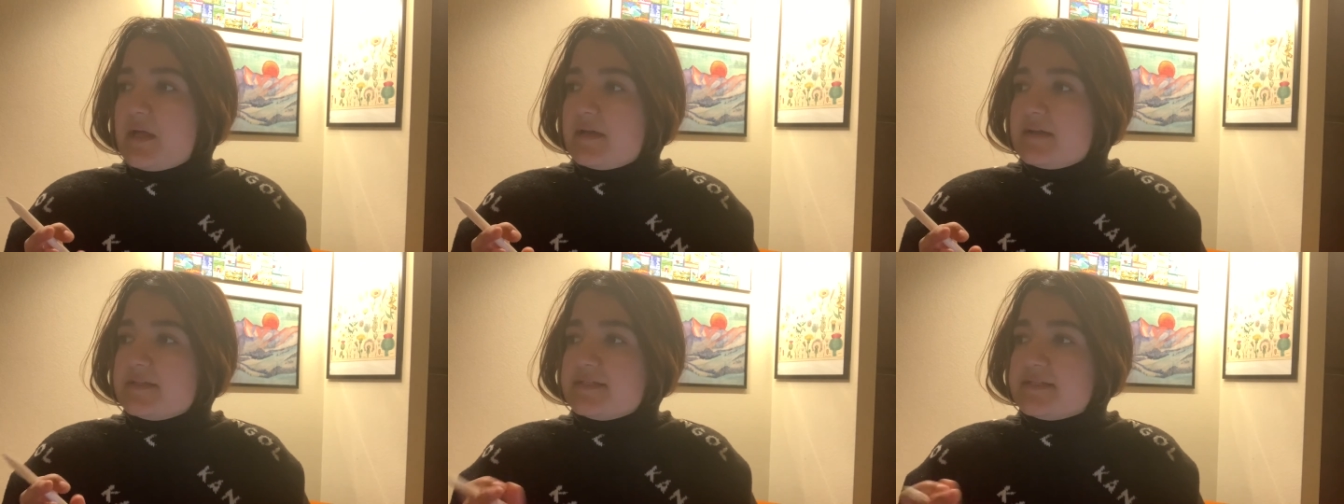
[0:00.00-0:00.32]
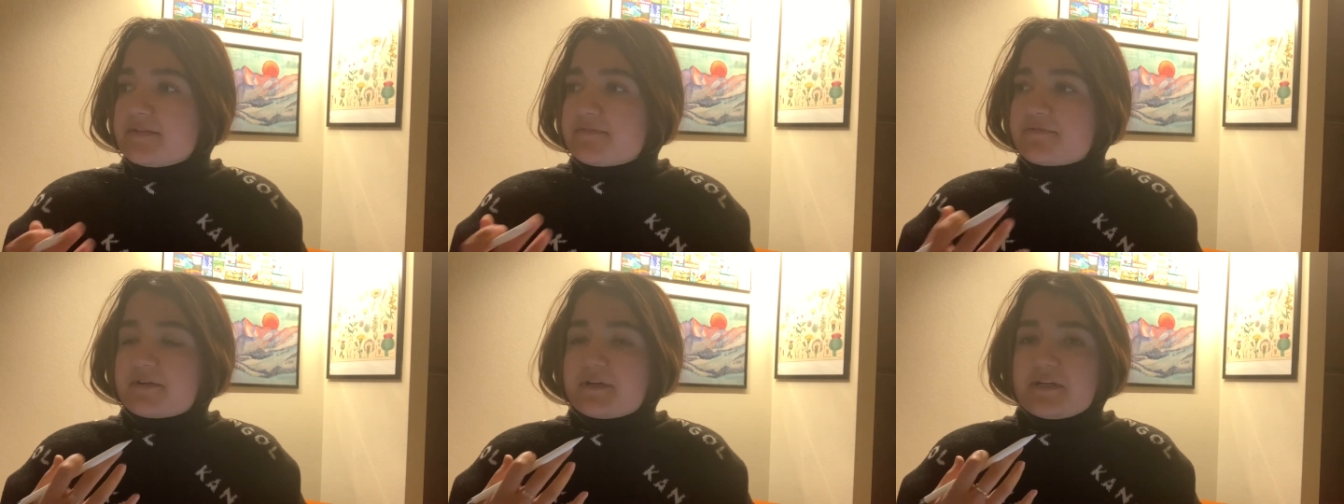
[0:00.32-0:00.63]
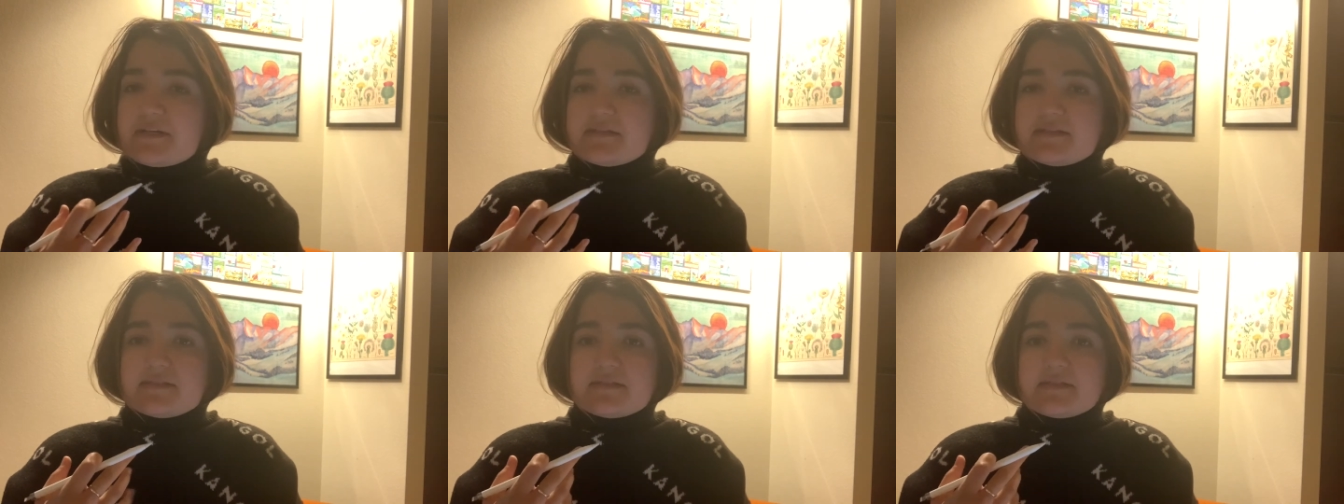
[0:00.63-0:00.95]

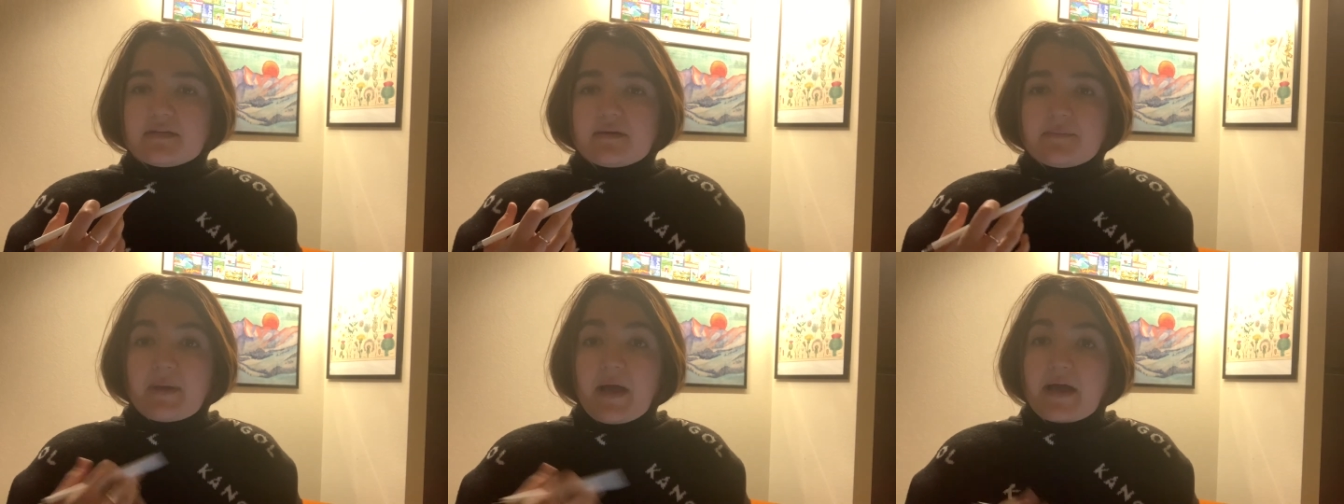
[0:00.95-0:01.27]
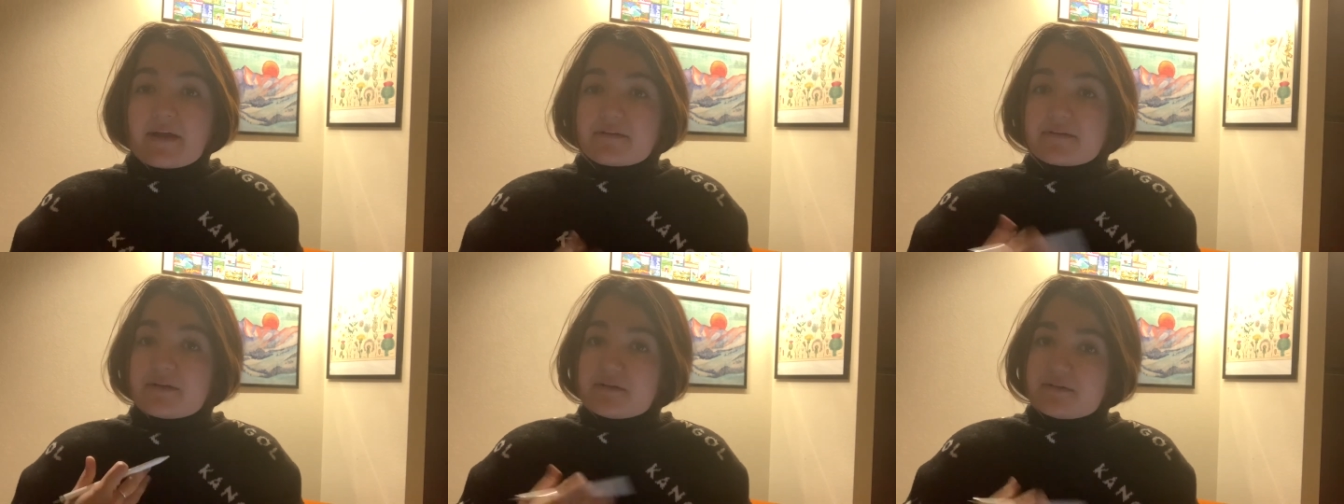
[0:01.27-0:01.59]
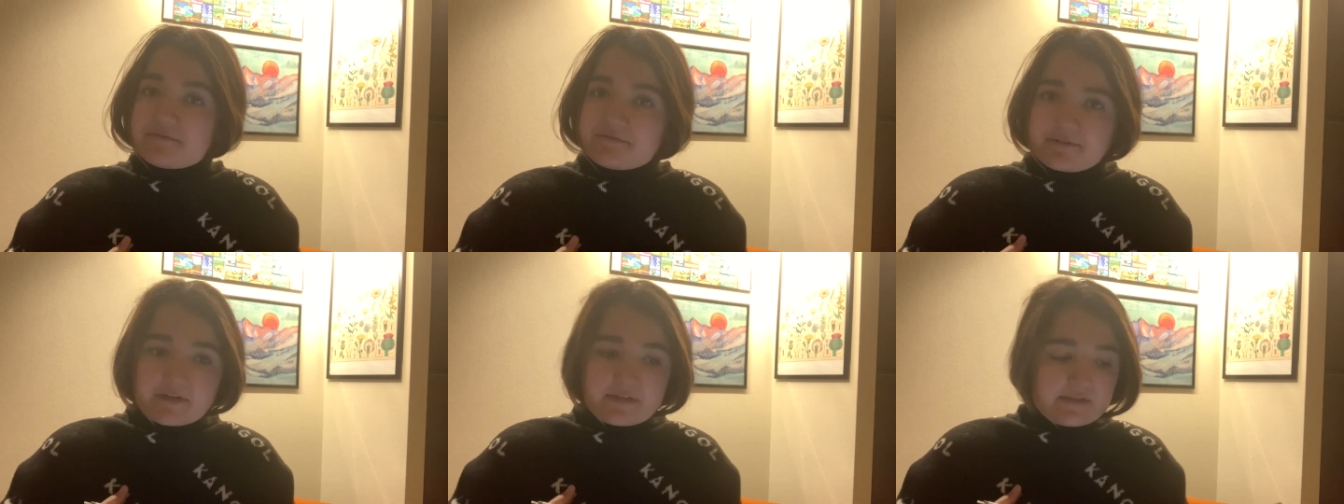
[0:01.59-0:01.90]
different pattern in the
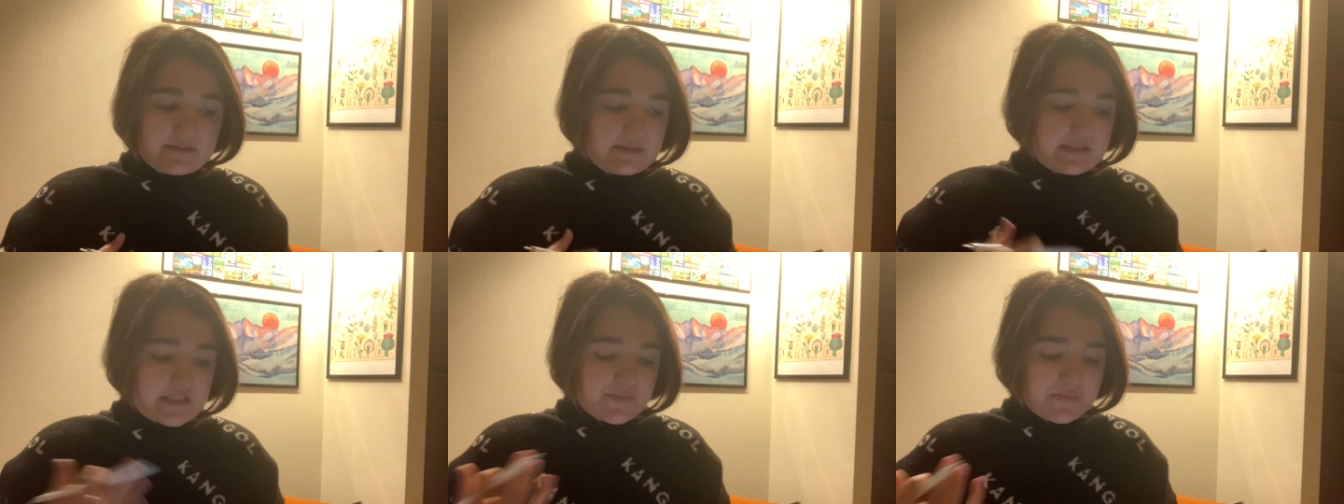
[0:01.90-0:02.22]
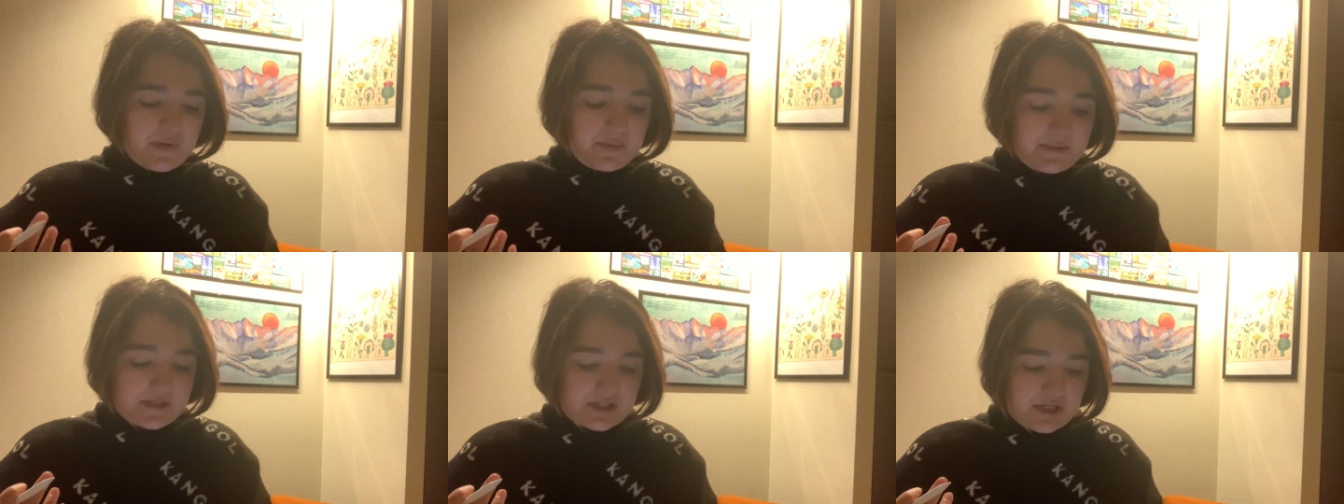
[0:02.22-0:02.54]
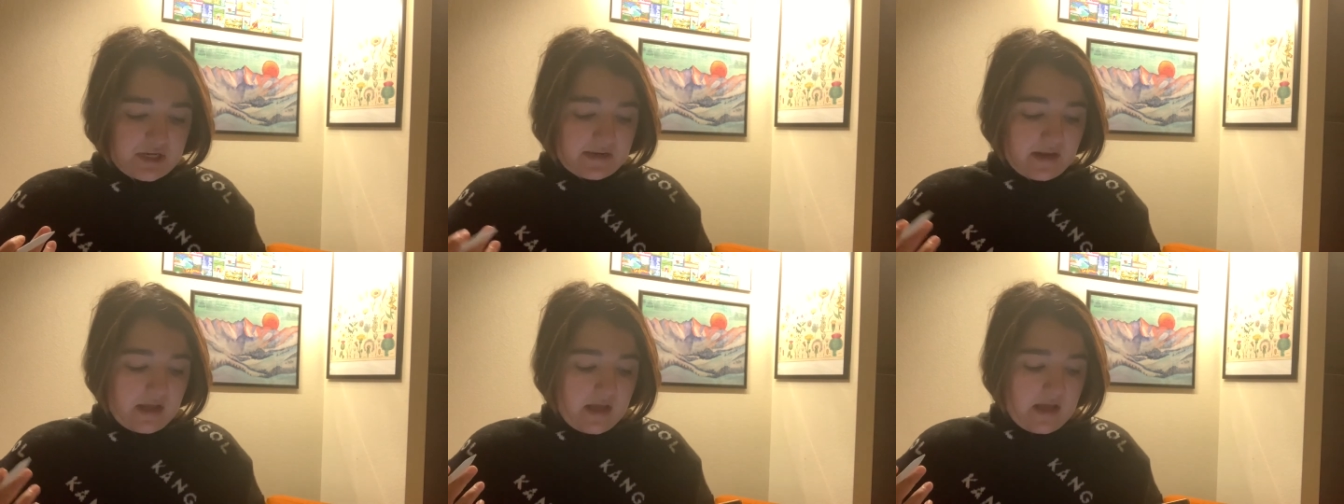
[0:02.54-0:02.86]
front. That's pretty much
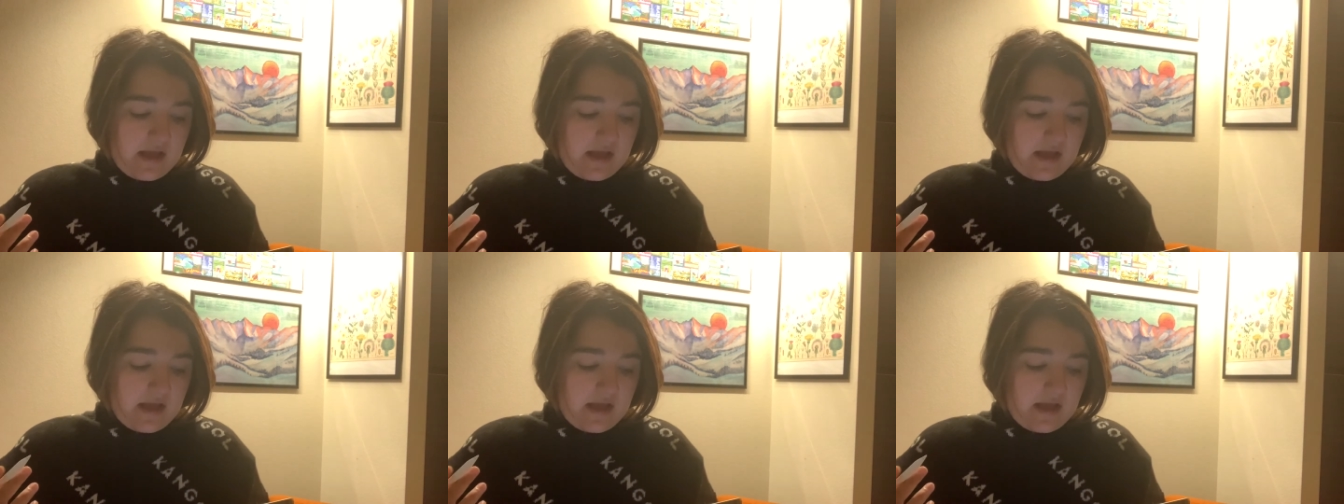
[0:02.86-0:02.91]
it.